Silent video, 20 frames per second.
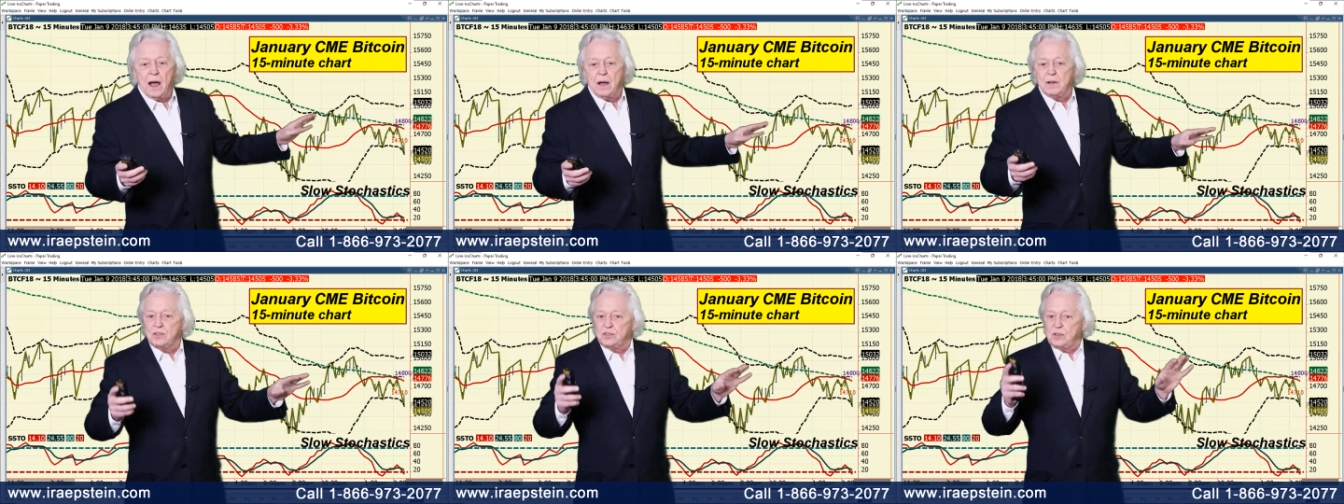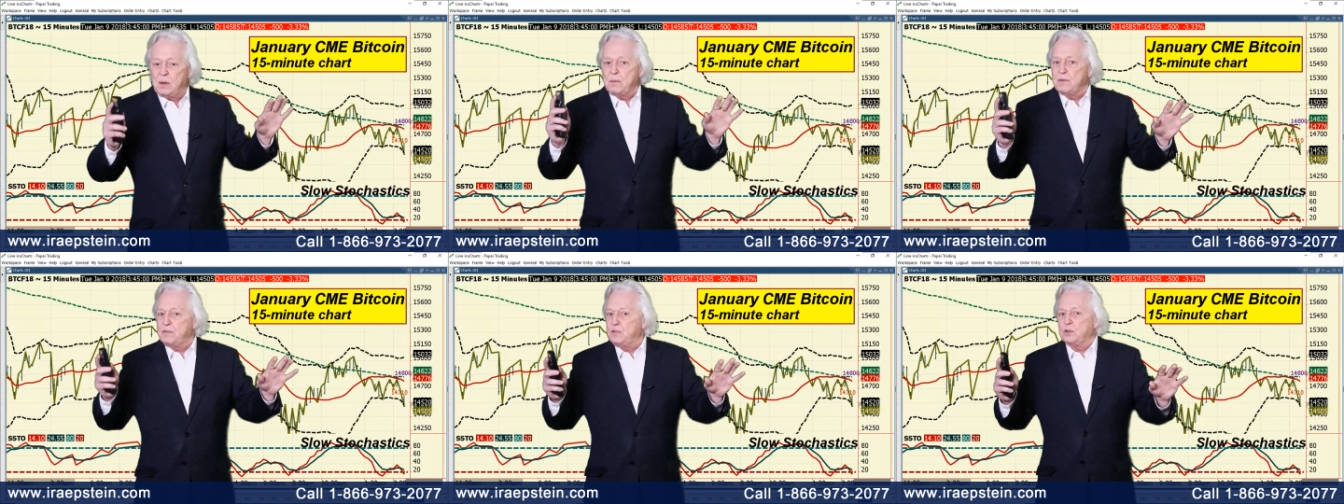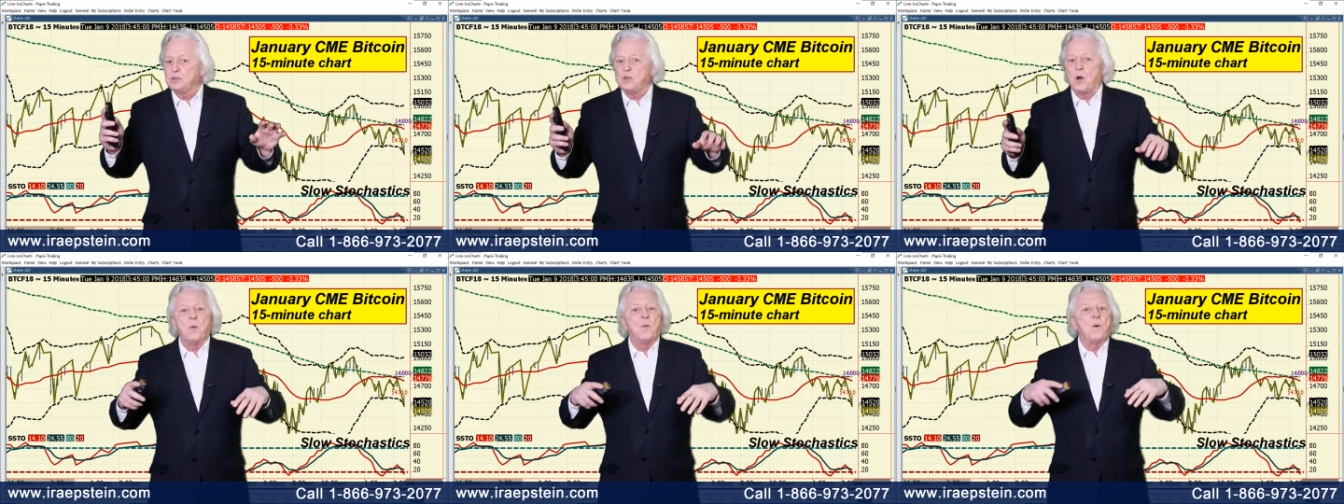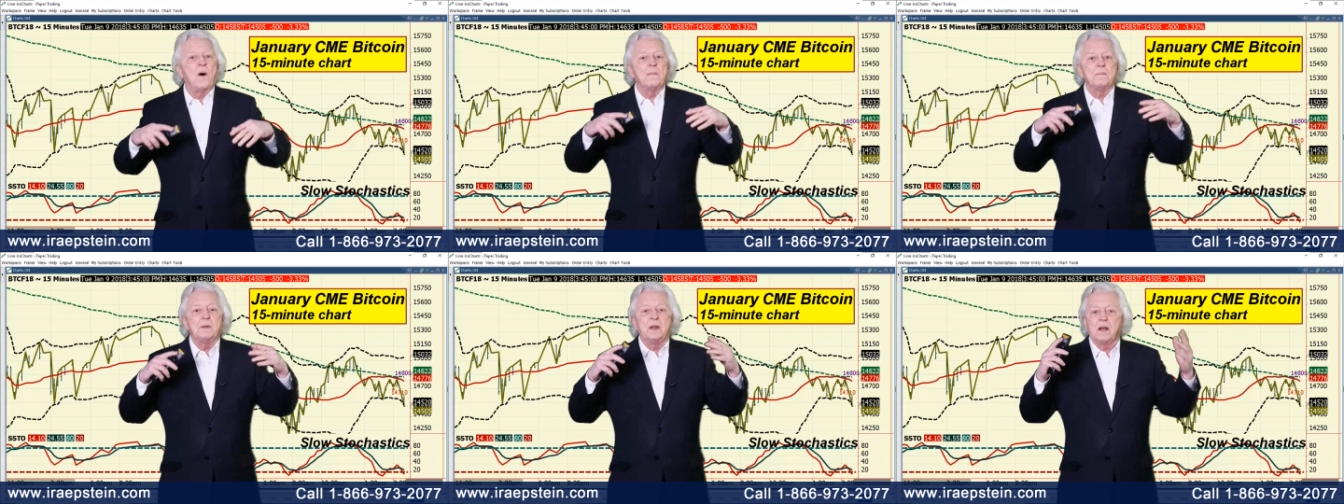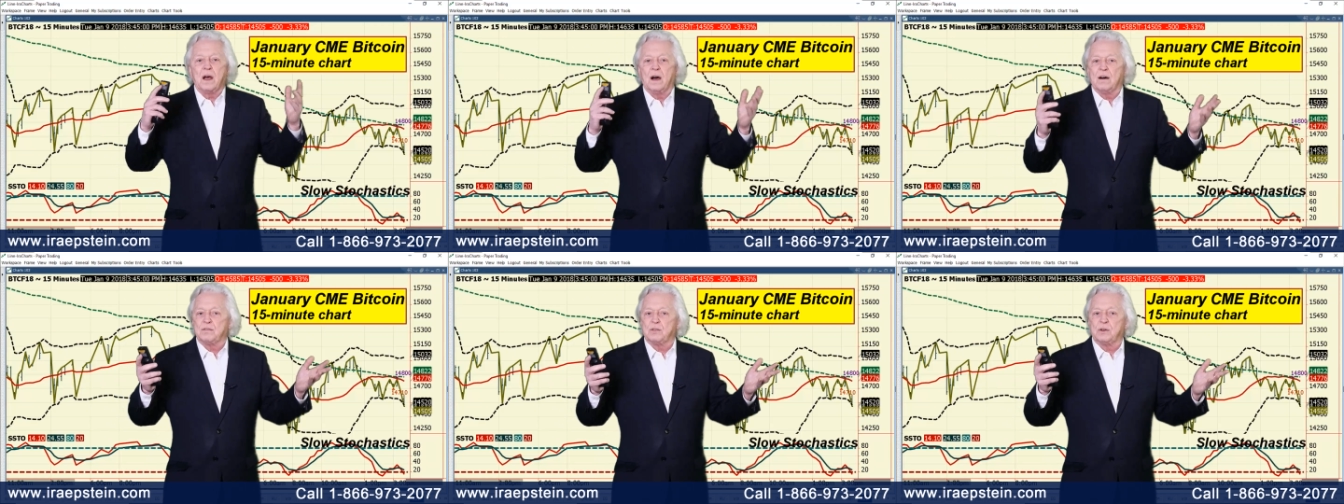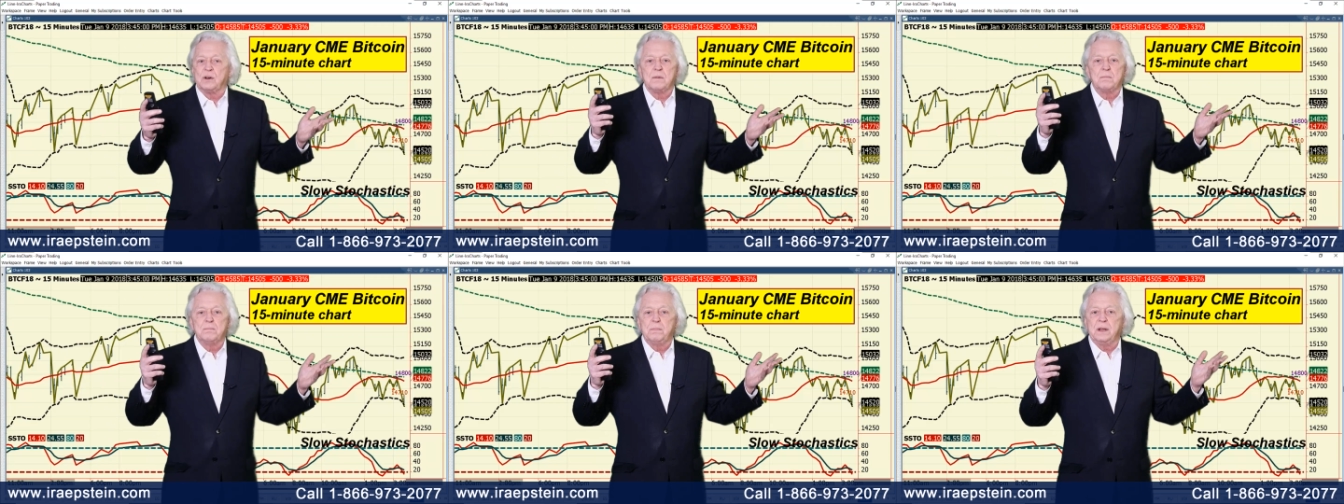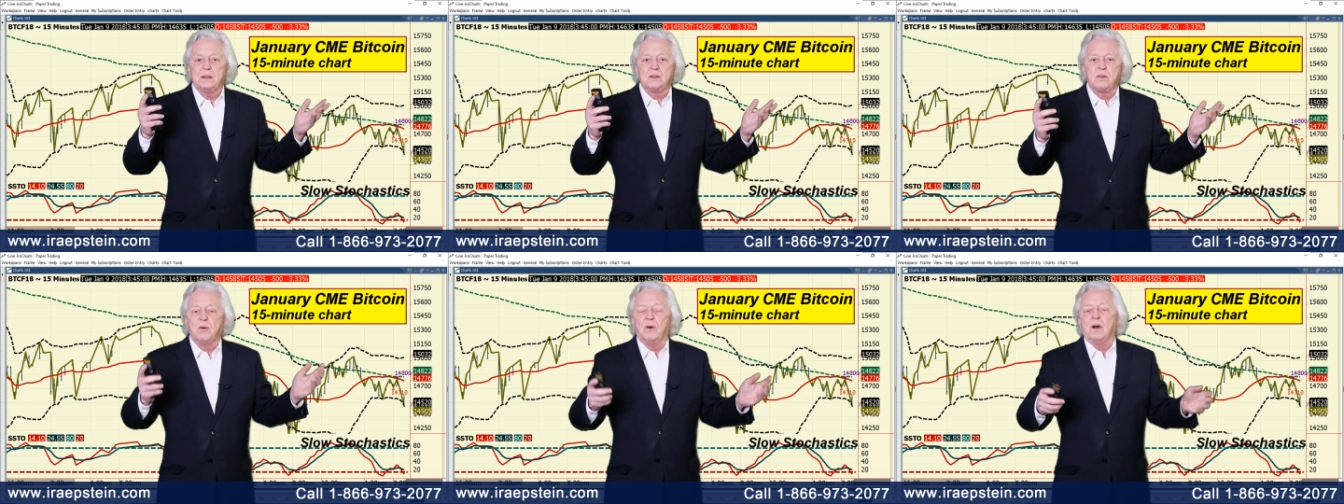some of you don't want me covering
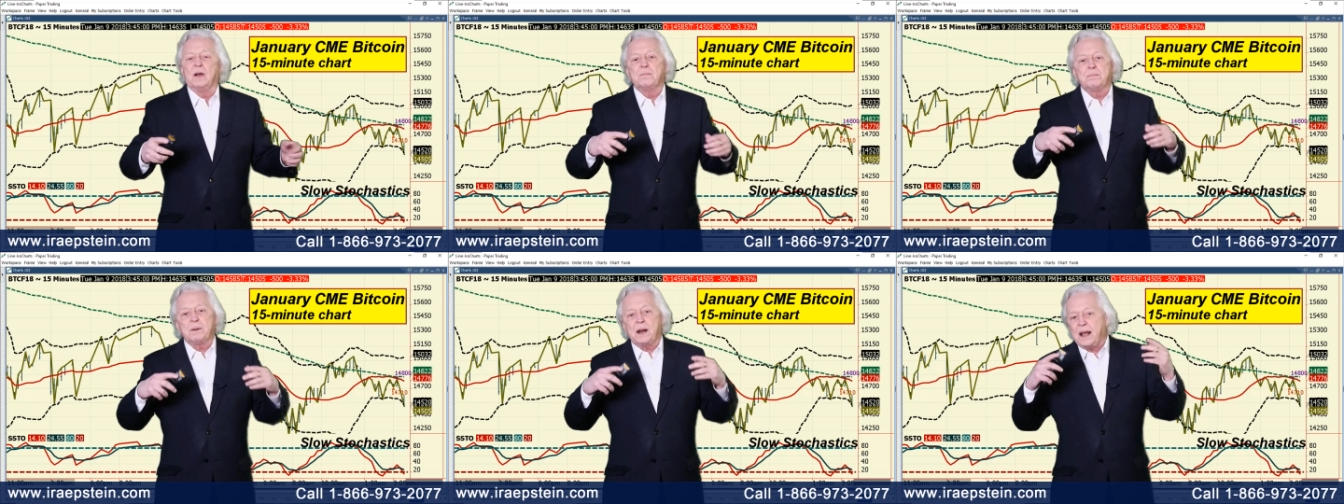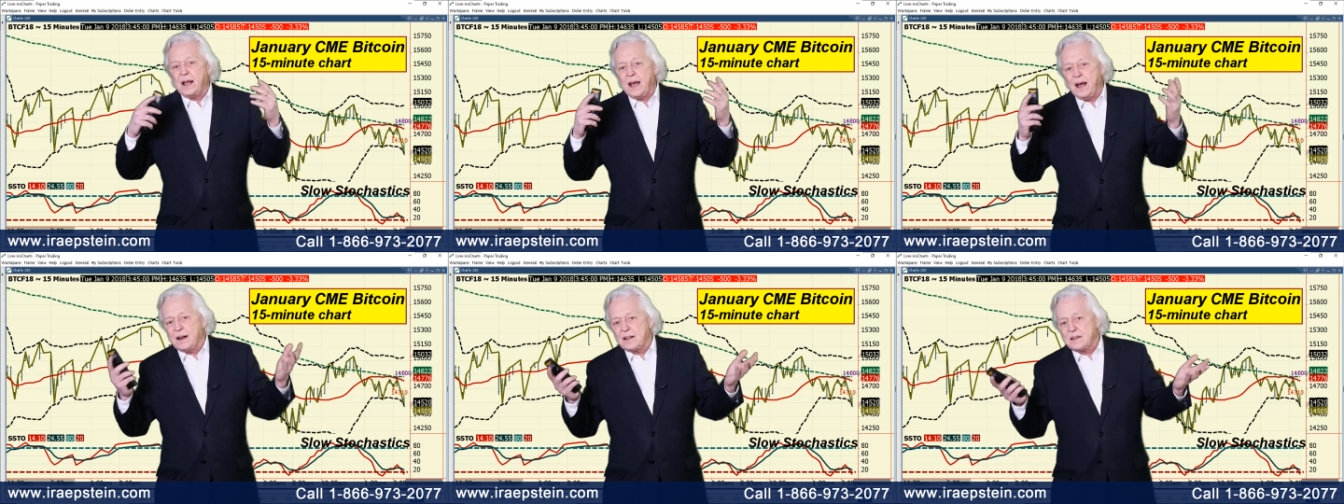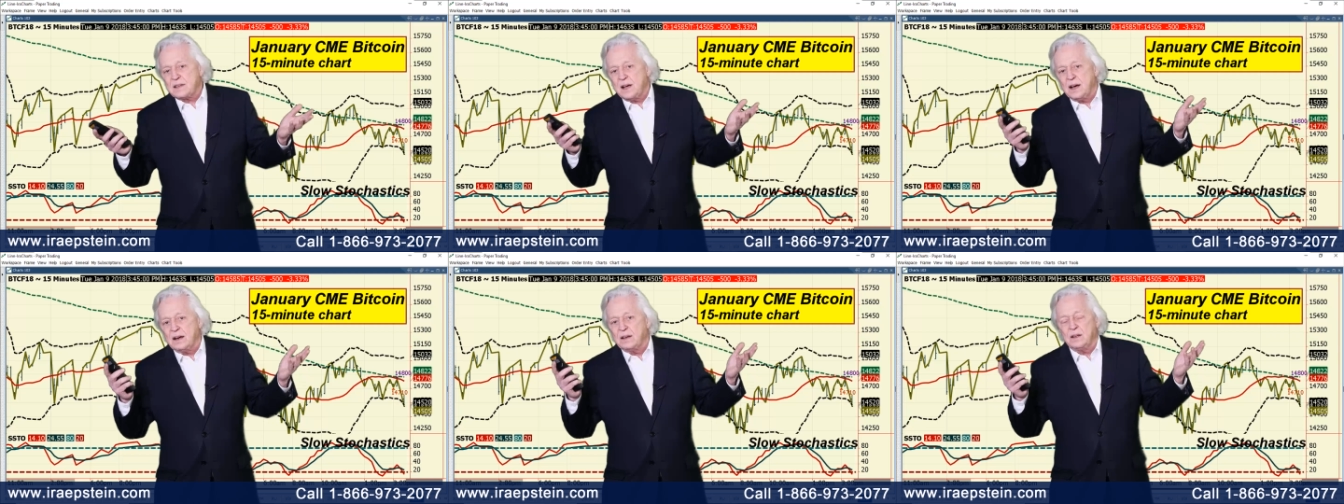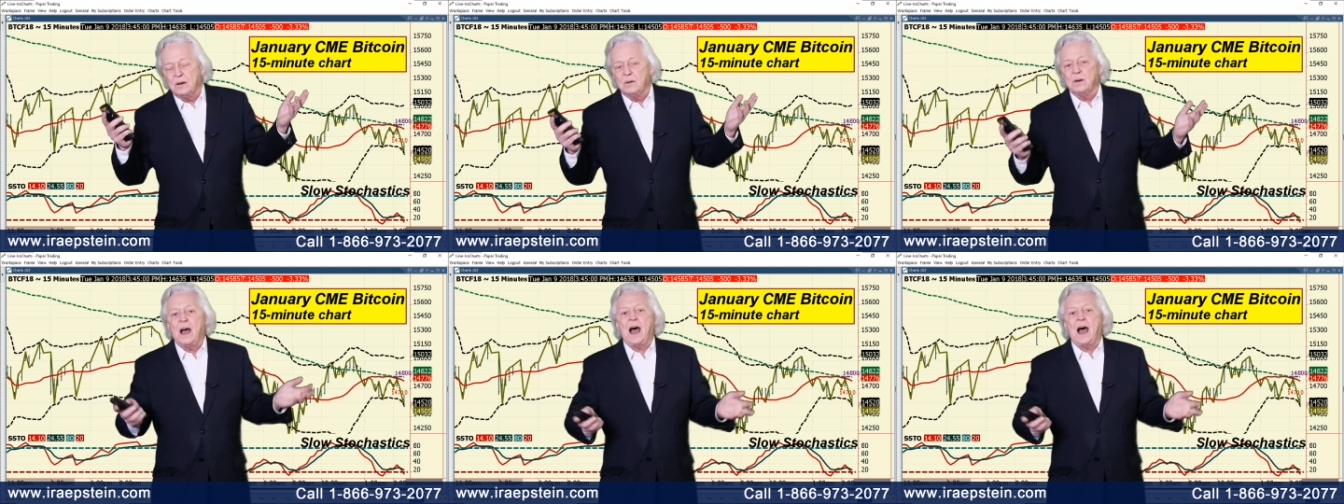Bitcoin, but I got to tell you,